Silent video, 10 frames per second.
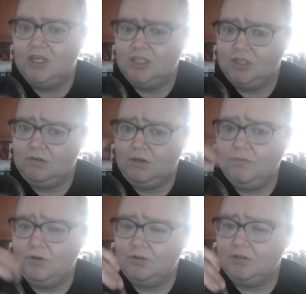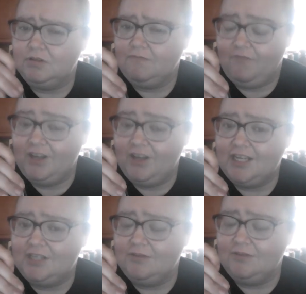so you will feel
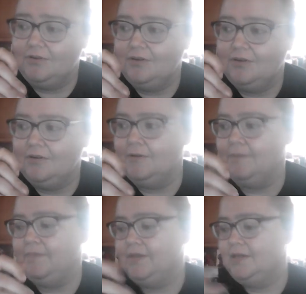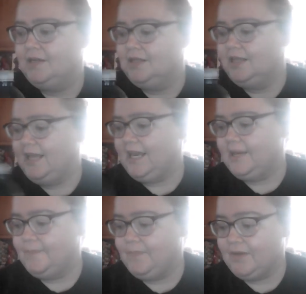it too.
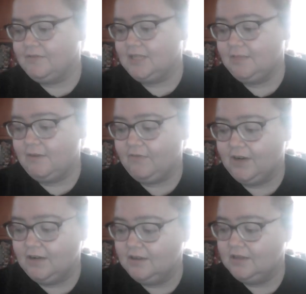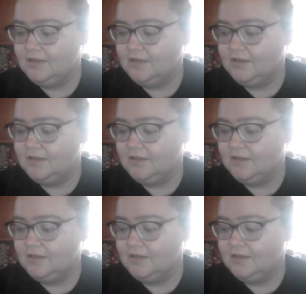Like, I was telling my friend